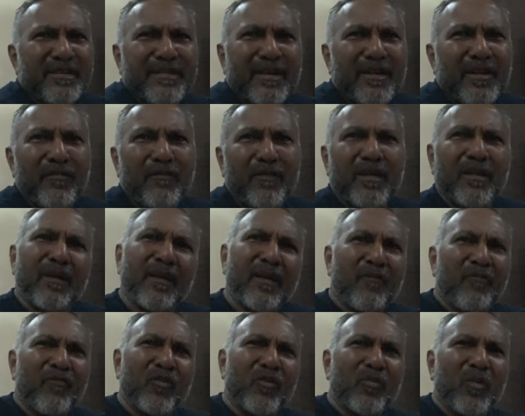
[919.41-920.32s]
anywhere.
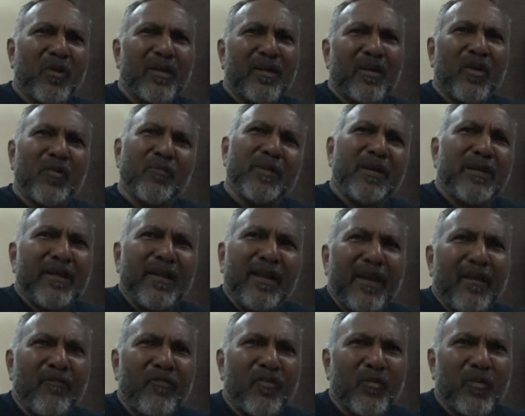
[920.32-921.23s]
Football ground, well,
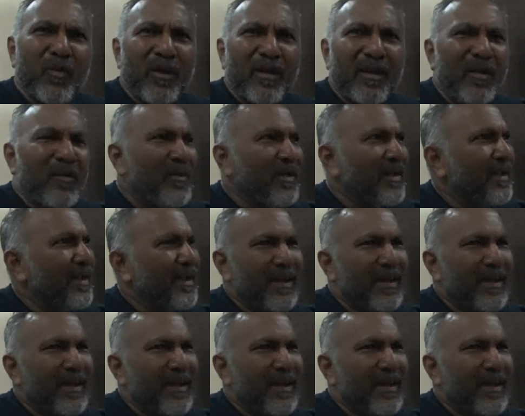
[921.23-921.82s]
like football ground,